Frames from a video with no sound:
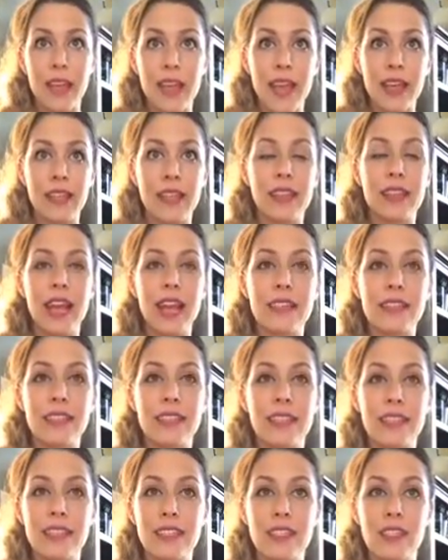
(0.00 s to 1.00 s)
And then lastly,
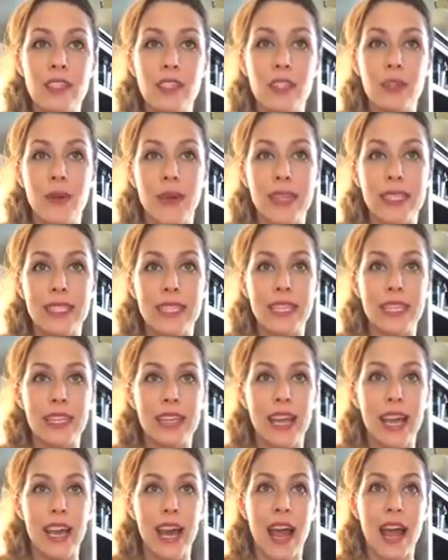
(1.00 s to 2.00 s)
this is a new idea
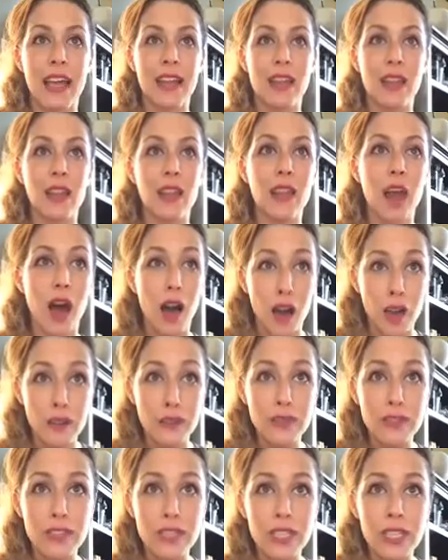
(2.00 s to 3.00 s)
that I
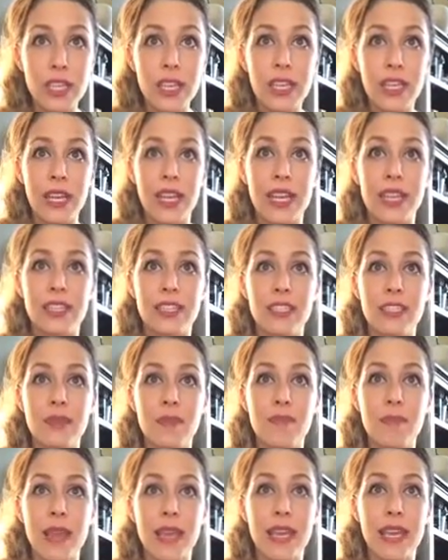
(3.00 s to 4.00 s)
loved. It's
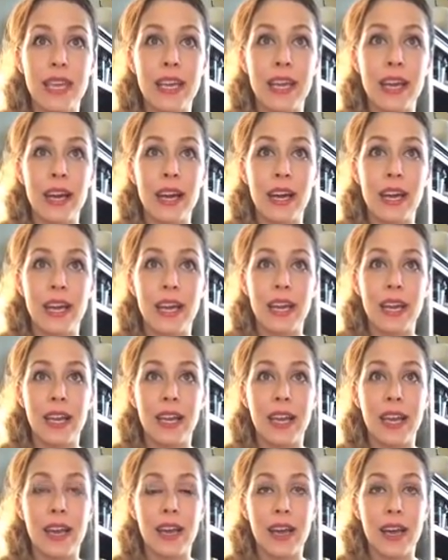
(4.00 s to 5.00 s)
making
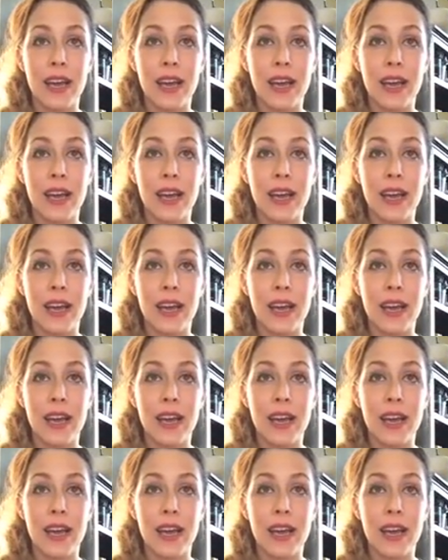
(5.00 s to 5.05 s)
a